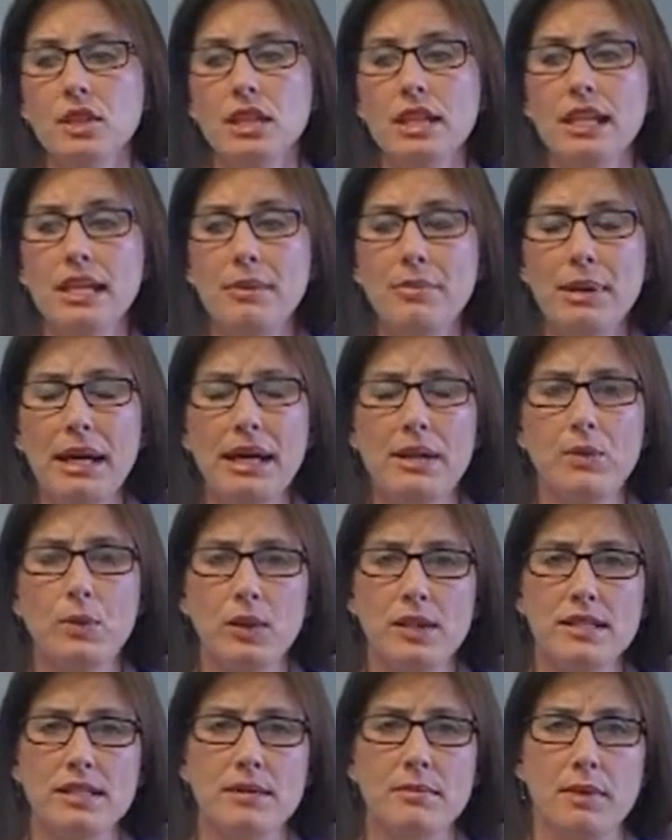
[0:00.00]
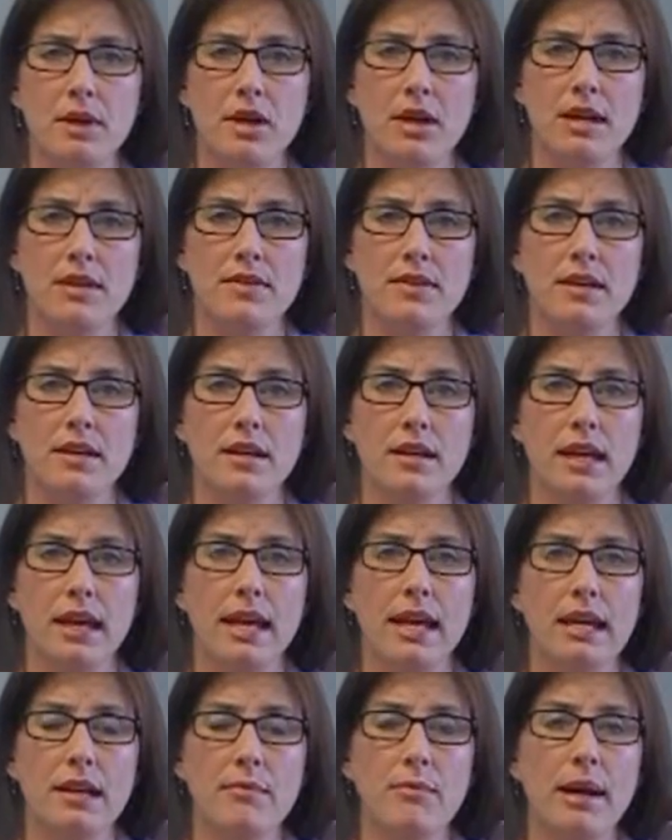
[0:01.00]
Get paid once a month,
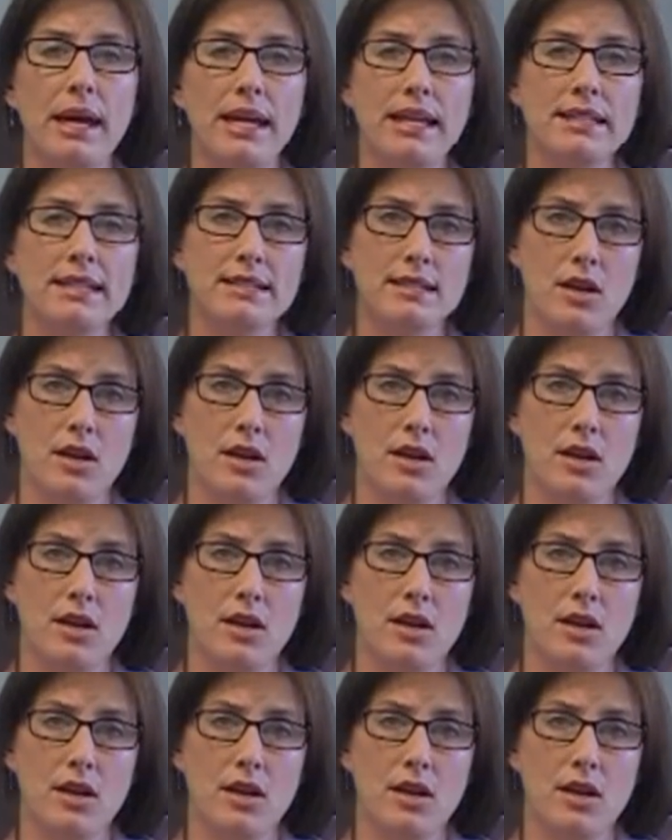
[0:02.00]
and based